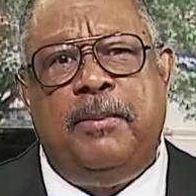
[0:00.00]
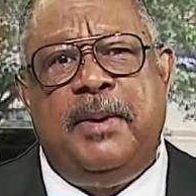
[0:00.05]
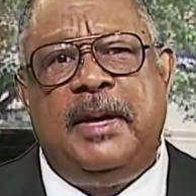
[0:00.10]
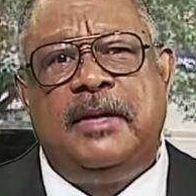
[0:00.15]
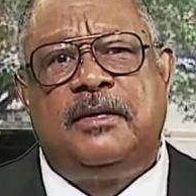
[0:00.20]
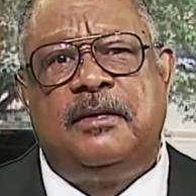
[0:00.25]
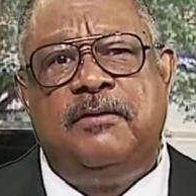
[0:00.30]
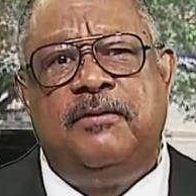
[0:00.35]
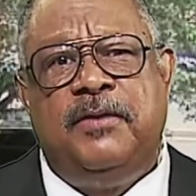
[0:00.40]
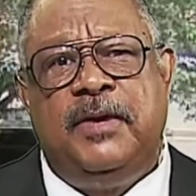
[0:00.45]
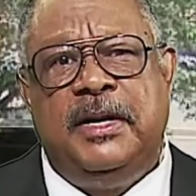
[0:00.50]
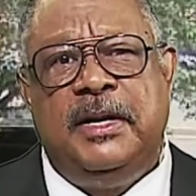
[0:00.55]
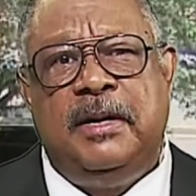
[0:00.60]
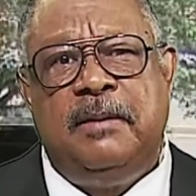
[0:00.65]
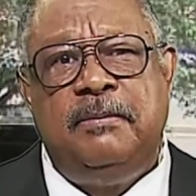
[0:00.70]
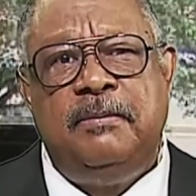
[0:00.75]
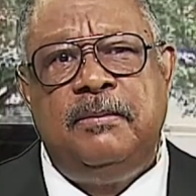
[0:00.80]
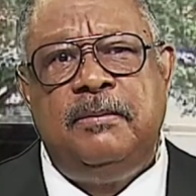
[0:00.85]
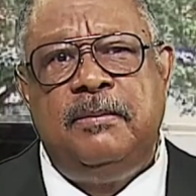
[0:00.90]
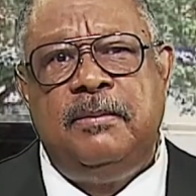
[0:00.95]
blessing for
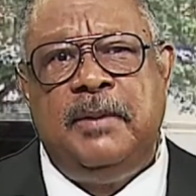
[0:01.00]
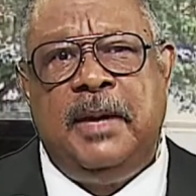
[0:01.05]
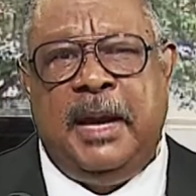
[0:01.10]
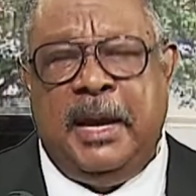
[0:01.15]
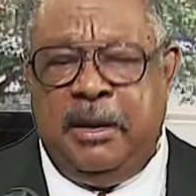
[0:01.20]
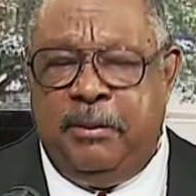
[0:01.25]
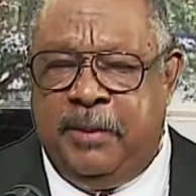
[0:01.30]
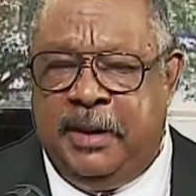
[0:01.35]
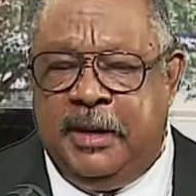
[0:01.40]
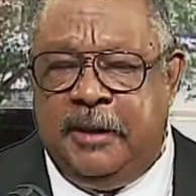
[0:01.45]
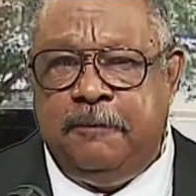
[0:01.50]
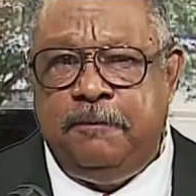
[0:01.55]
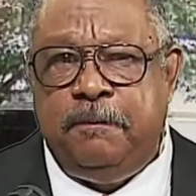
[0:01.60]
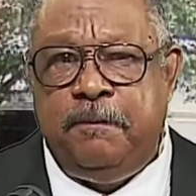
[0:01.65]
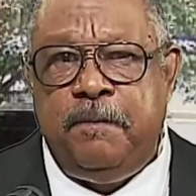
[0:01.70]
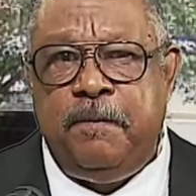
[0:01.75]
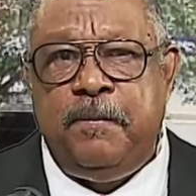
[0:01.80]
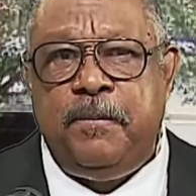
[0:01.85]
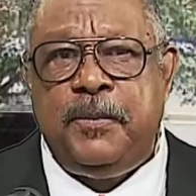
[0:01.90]
them. Amen.